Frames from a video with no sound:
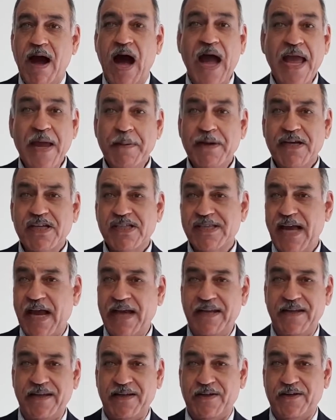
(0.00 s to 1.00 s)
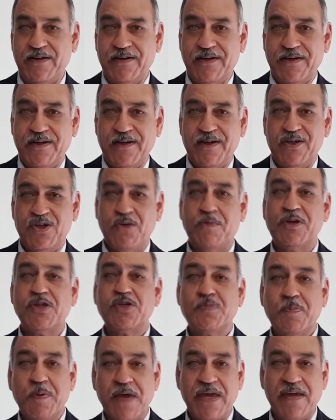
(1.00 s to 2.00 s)
I am excited to be
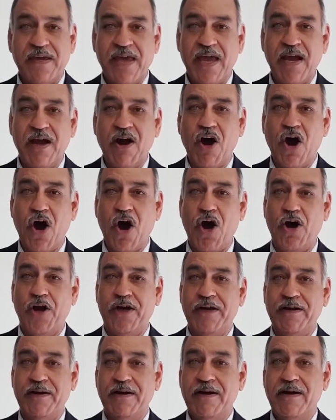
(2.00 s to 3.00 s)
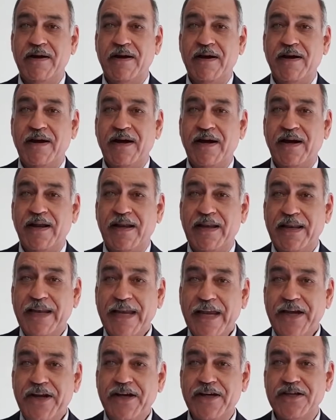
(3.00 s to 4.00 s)
speaking on
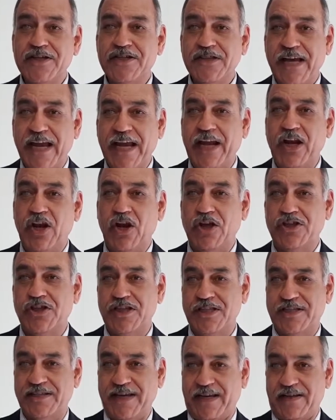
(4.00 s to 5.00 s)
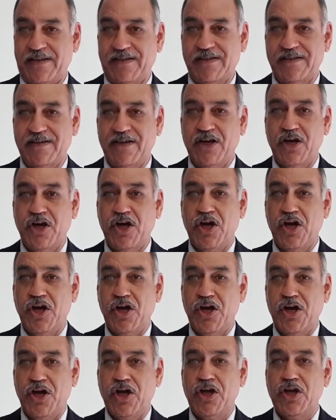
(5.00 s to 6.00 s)
leaders in logistics,
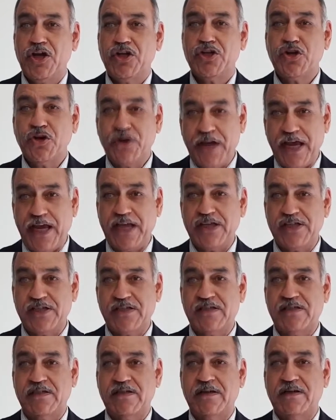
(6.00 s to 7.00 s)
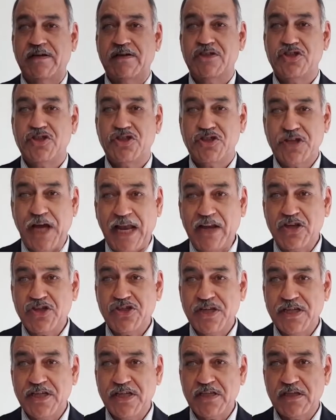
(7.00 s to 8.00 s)
today's
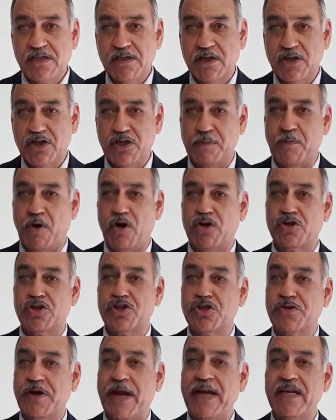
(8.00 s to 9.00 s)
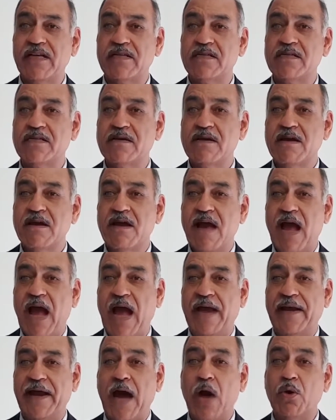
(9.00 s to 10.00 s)
challenges, tomorrow's trends,
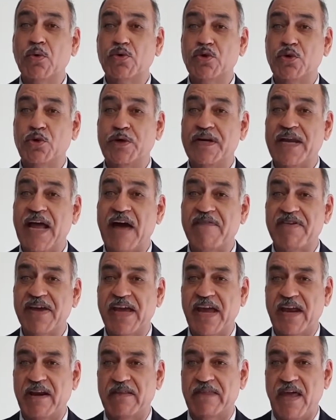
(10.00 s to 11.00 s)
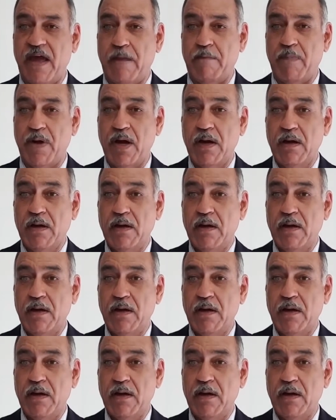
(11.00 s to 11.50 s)
and how to navigate them